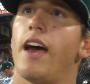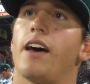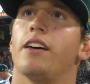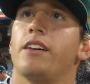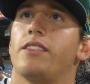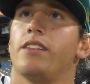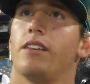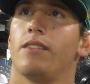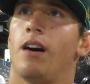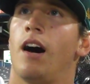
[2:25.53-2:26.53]
Yeah,
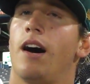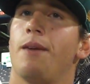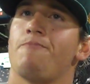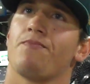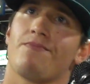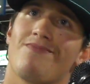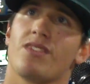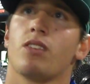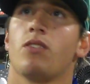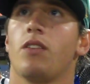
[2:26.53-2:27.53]

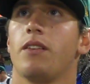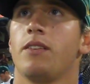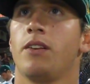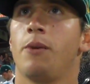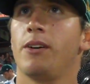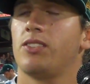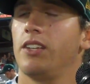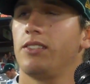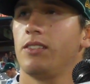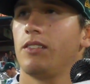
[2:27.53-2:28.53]
my
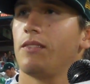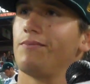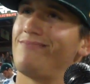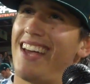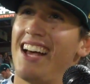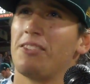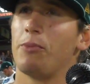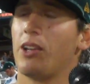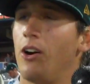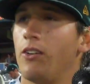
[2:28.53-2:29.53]
season hasn't
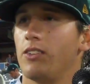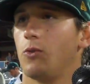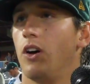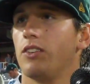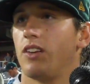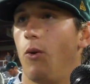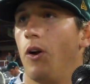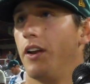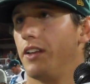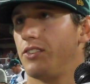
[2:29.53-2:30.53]
been going as well as I
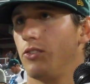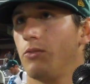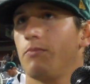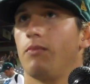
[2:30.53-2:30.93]
wanted it to.